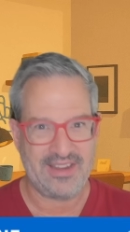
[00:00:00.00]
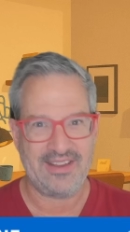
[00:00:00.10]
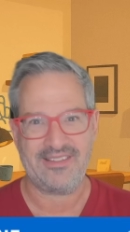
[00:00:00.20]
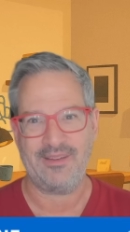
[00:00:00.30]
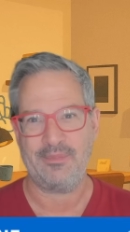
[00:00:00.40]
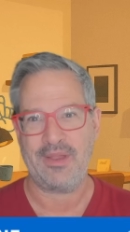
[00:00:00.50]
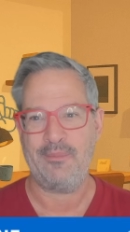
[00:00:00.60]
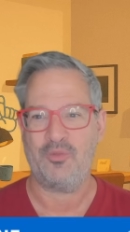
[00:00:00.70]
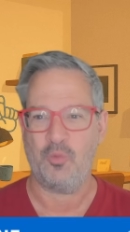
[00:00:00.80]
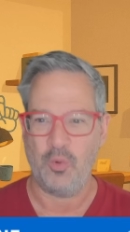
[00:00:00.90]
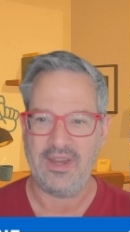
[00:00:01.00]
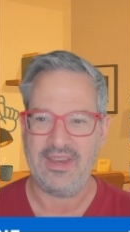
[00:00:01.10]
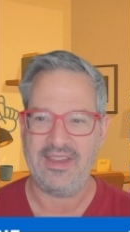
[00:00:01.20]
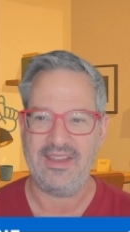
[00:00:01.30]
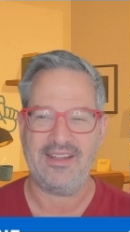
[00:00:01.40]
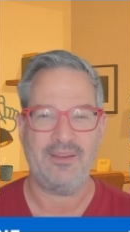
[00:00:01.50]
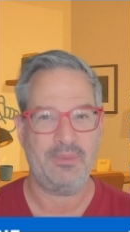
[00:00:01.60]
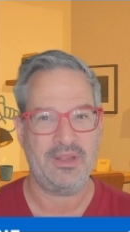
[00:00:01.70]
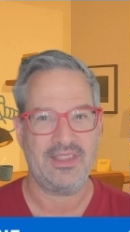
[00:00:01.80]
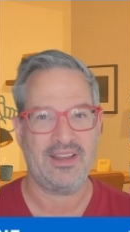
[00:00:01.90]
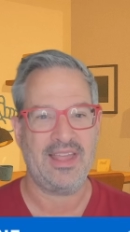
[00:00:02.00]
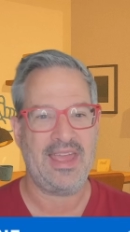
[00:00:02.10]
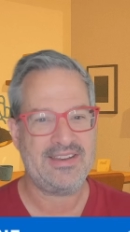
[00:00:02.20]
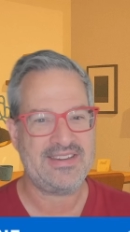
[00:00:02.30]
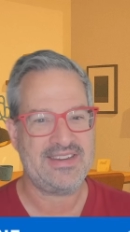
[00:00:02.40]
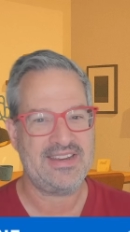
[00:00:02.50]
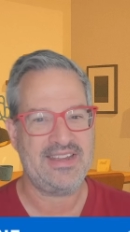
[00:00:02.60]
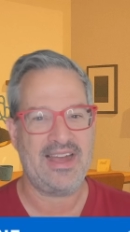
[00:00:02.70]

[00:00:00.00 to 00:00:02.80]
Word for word: It's sometimes witty. It could be a little edgy.